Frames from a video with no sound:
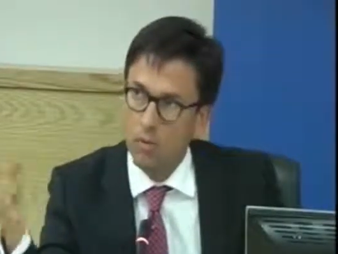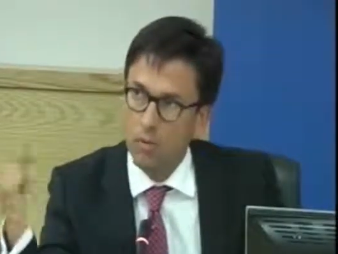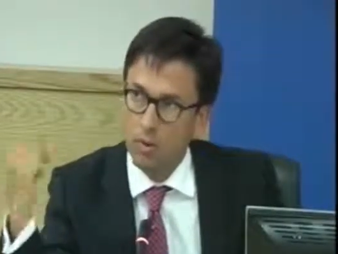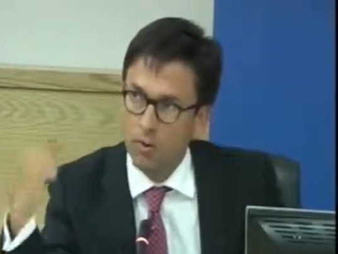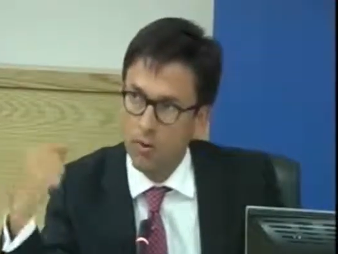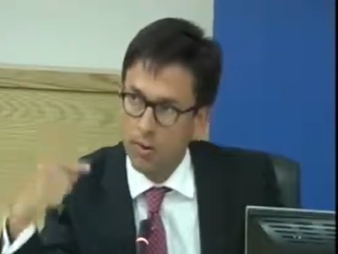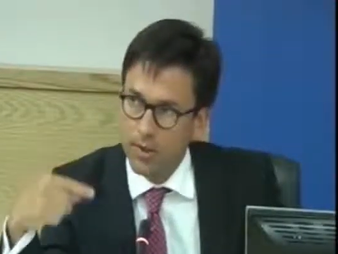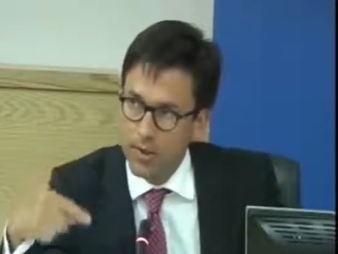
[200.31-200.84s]

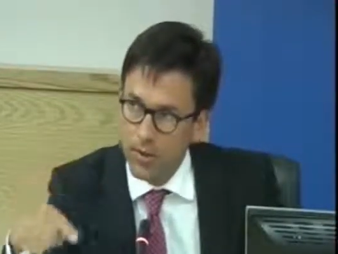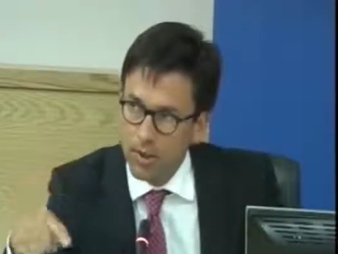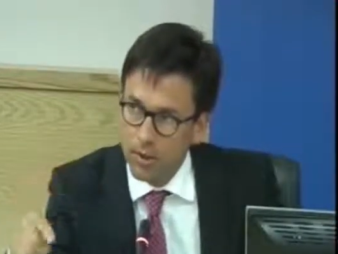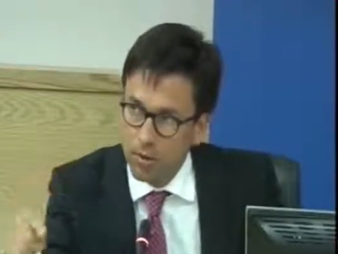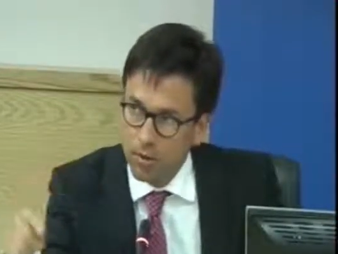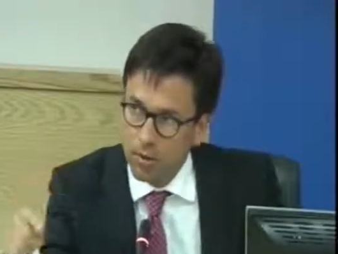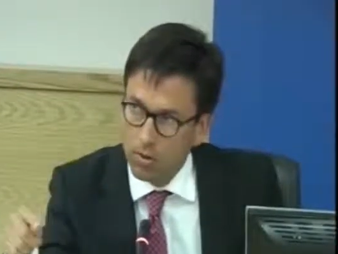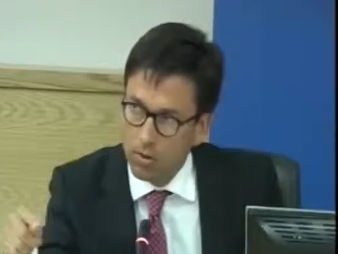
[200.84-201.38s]
but for 10
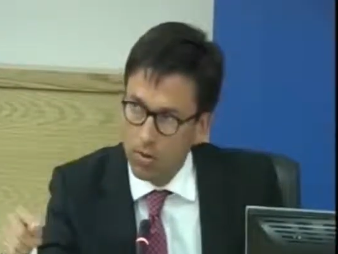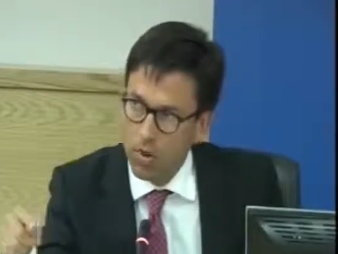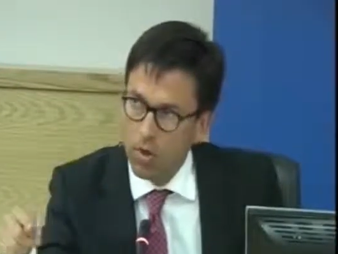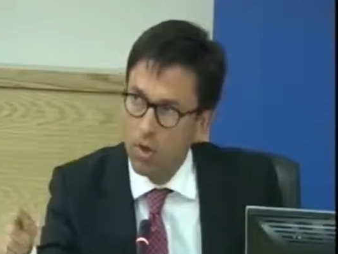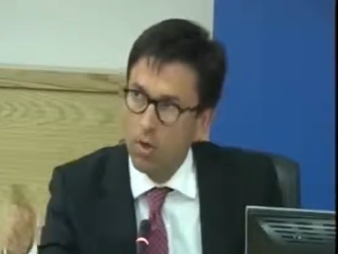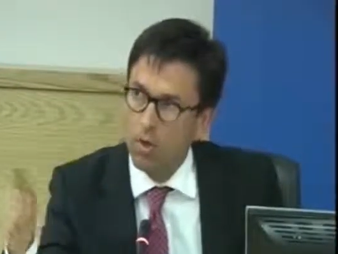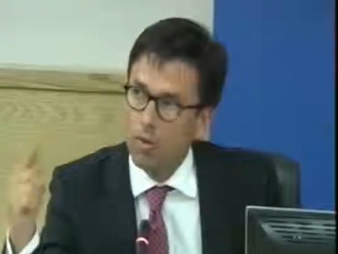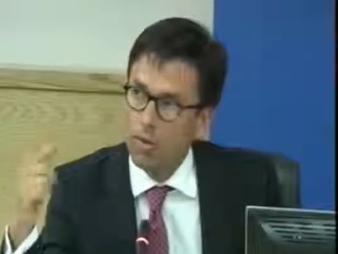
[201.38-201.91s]
years,
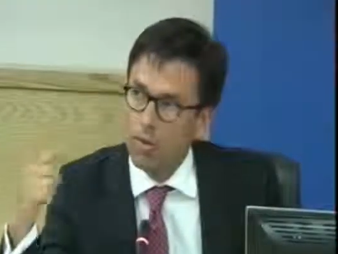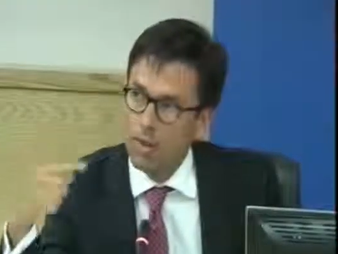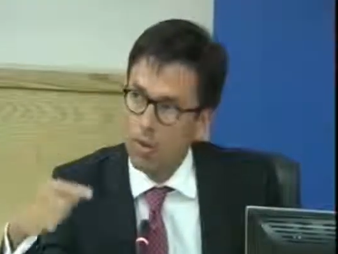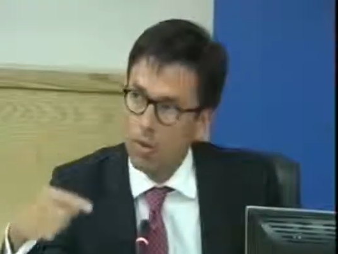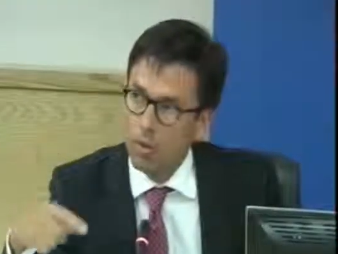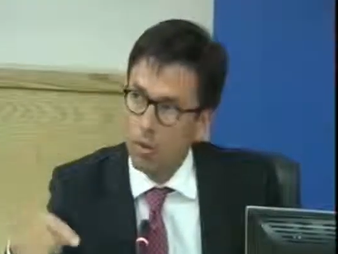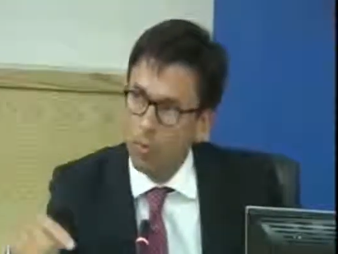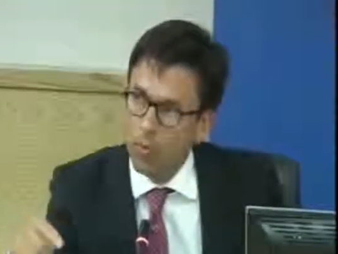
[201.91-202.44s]
a
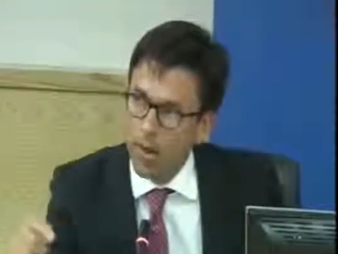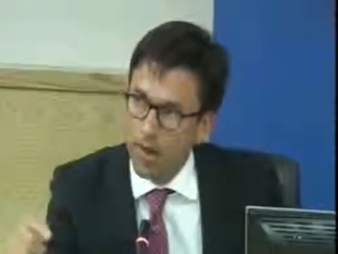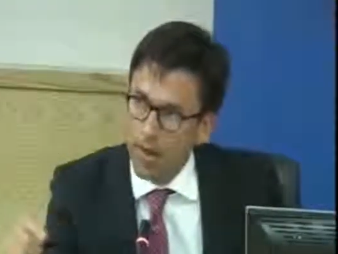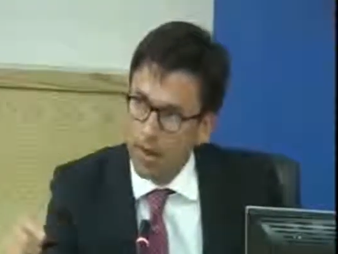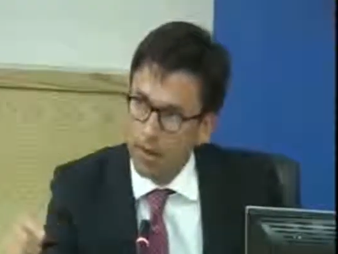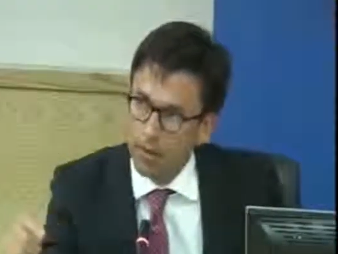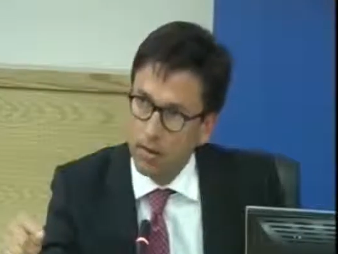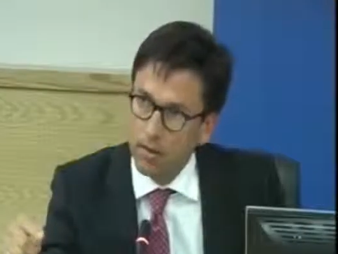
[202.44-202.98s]
10-year
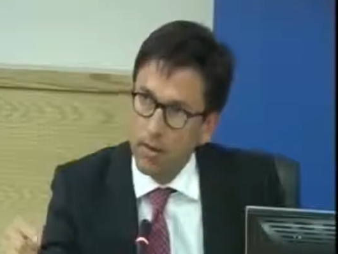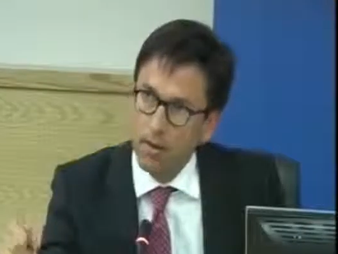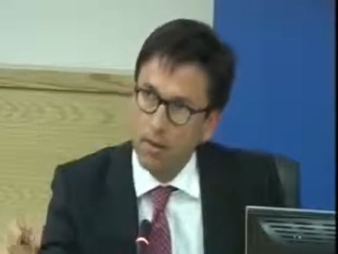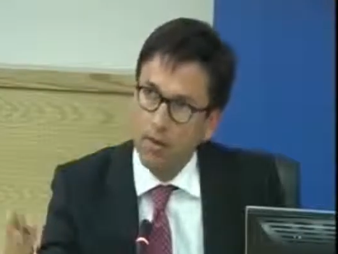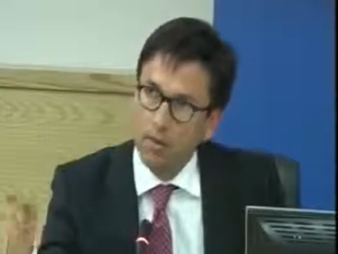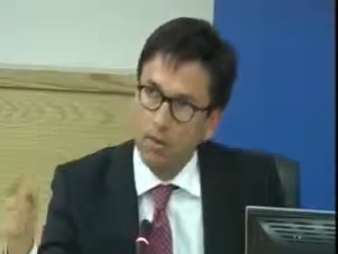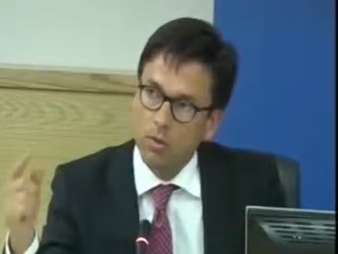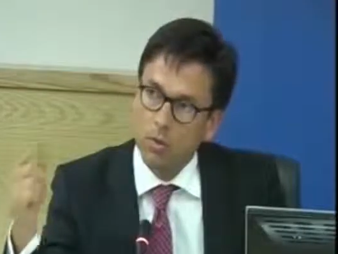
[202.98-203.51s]
plan
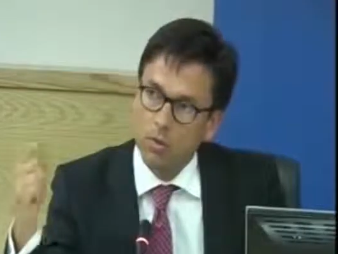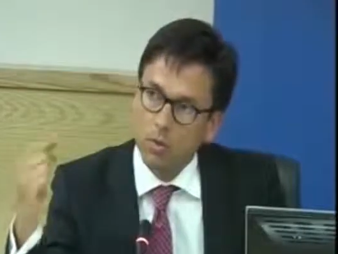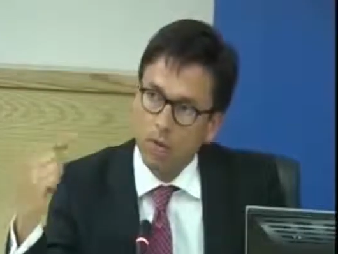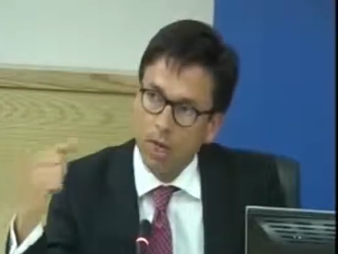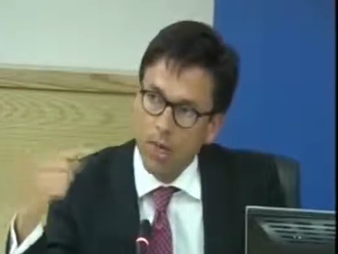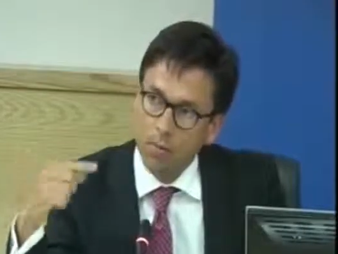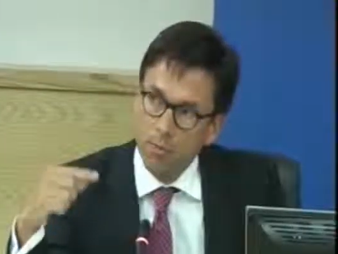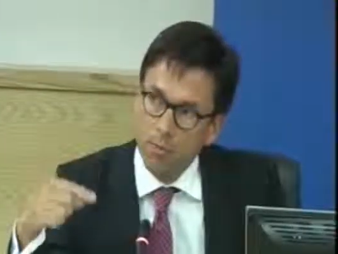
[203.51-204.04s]
that
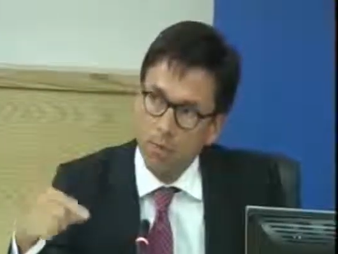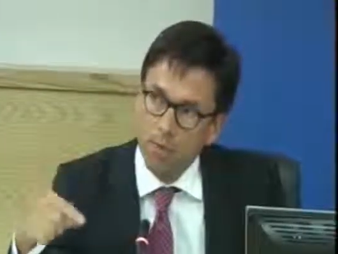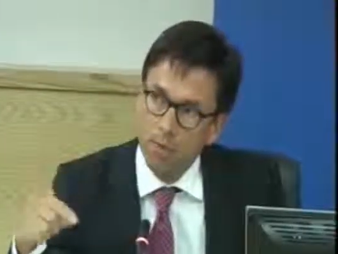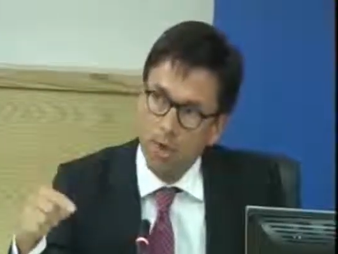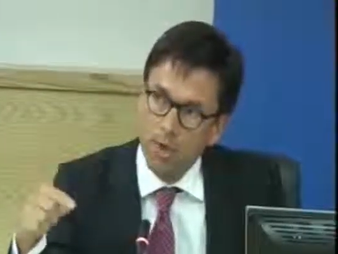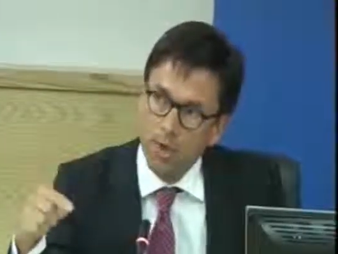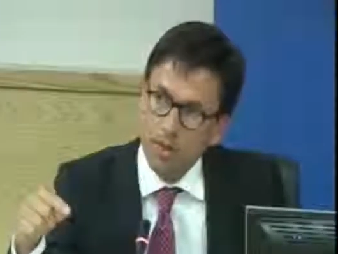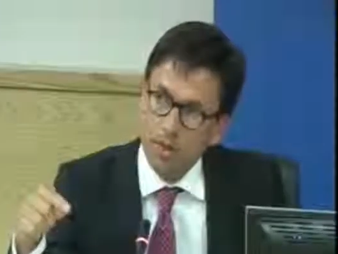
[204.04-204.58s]
would help us
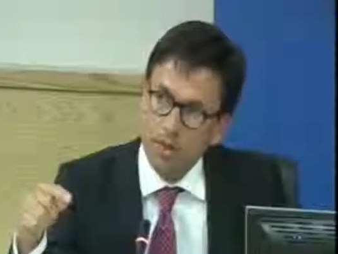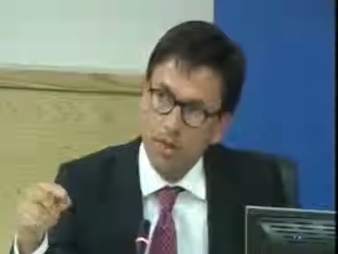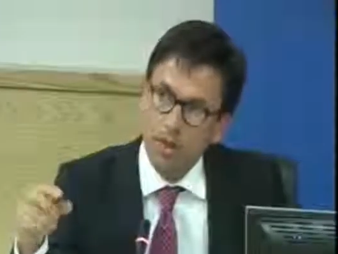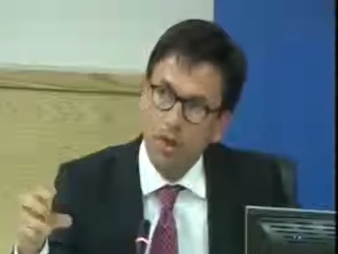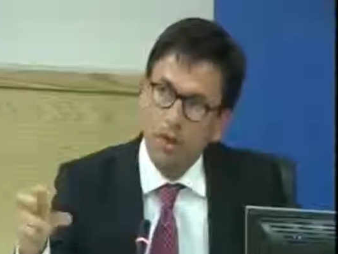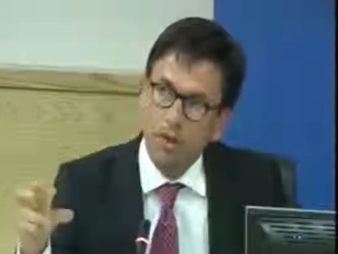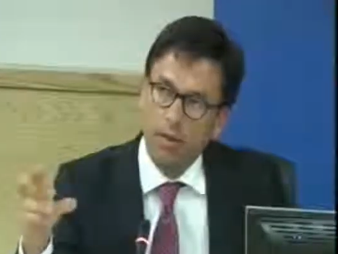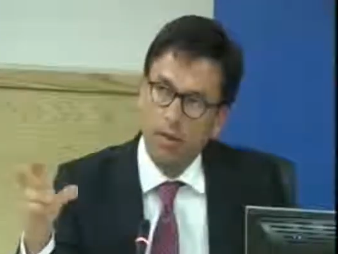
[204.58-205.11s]
manage
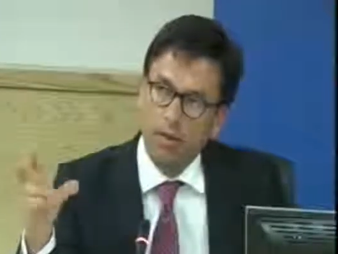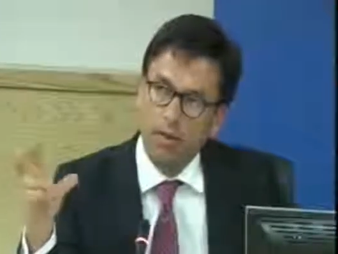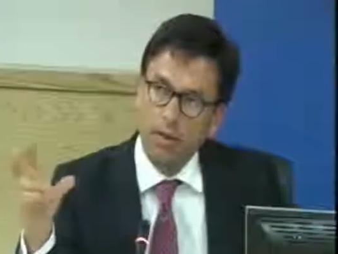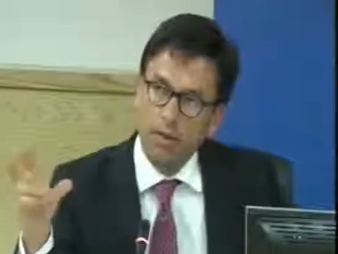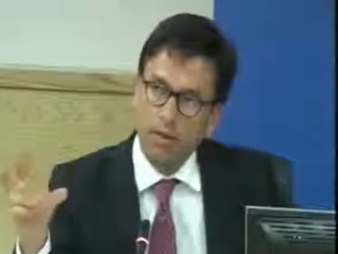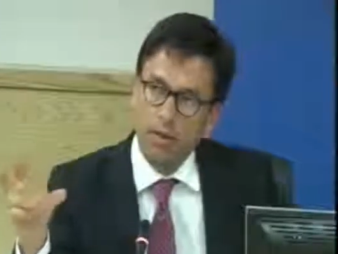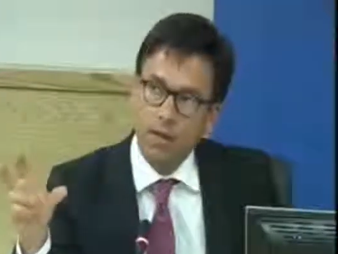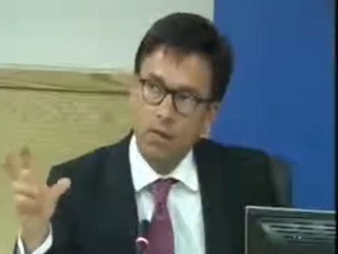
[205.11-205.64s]

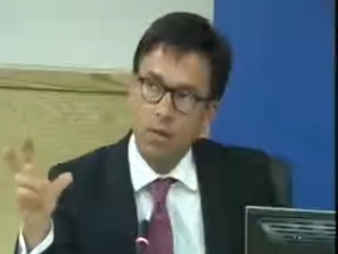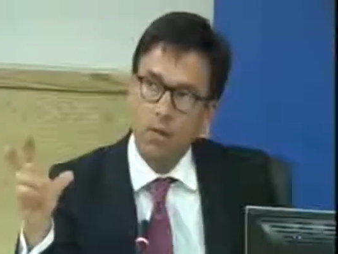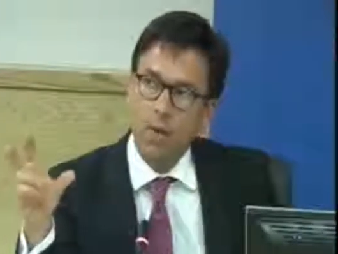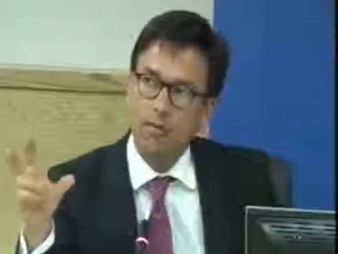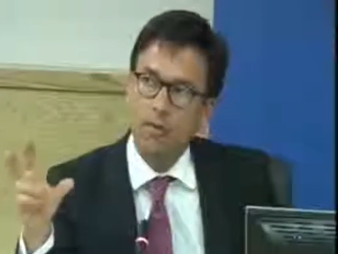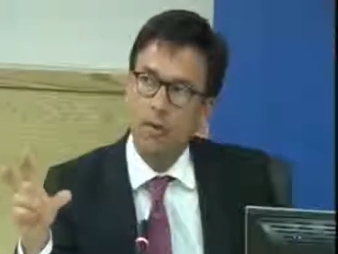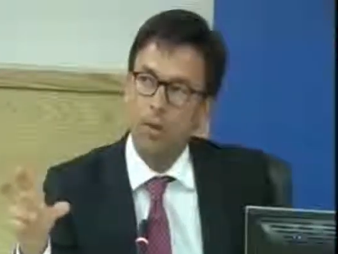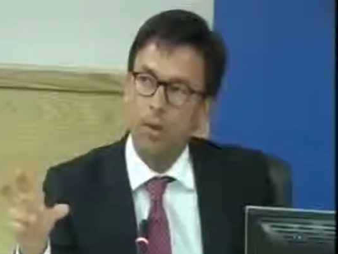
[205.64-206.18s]
things that we
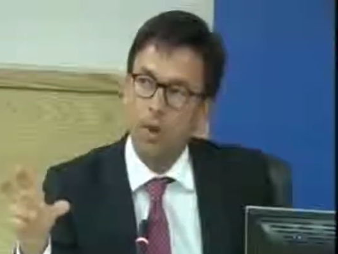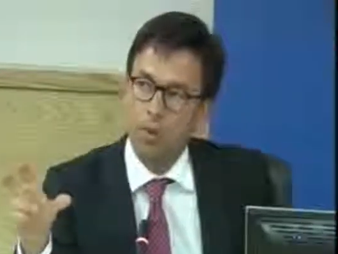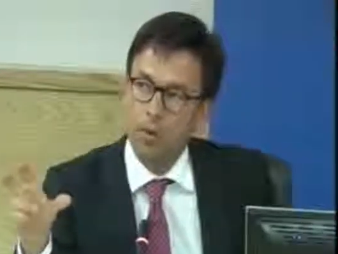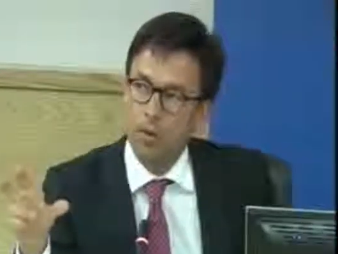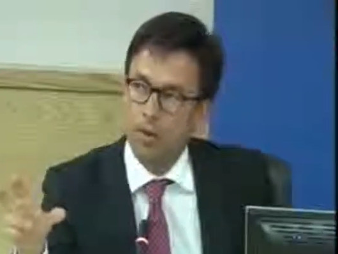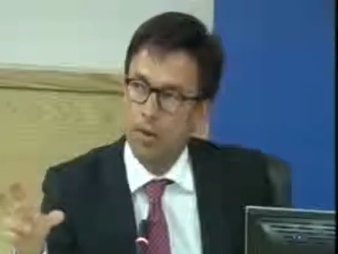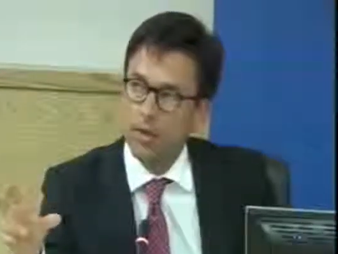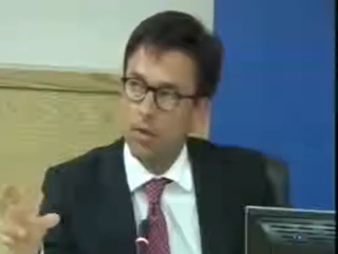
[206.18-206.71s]
have in
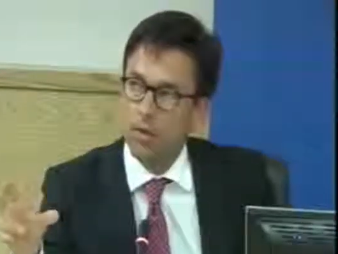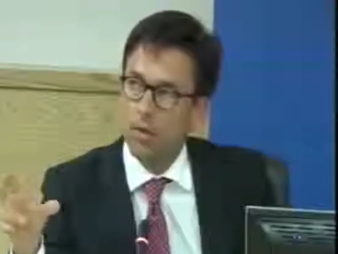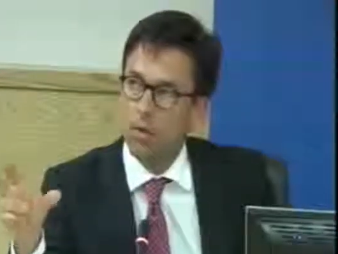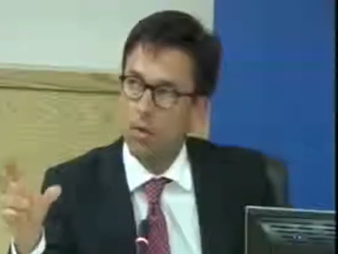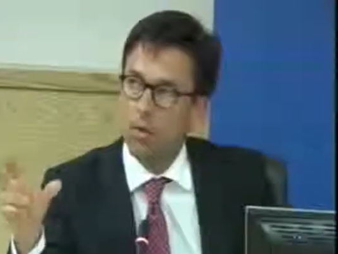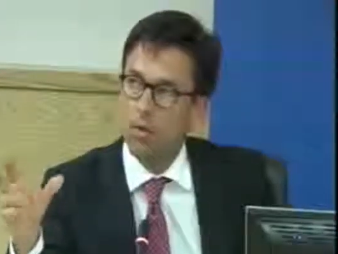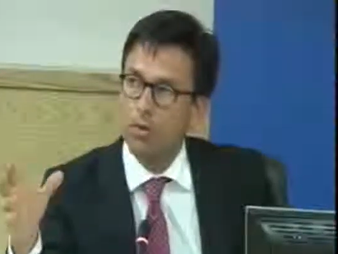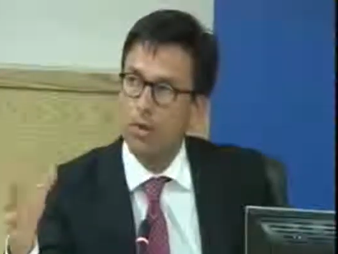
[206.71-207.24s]
common, that are
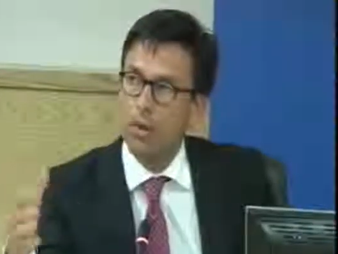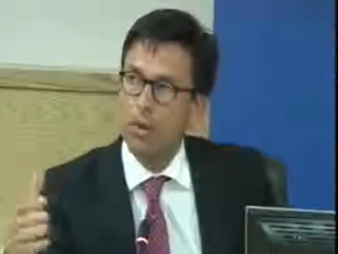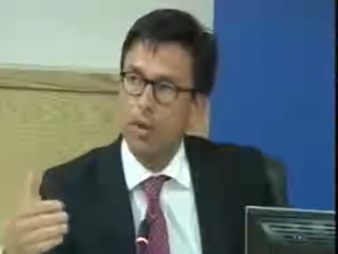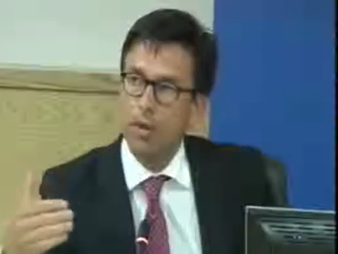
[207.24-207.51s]
called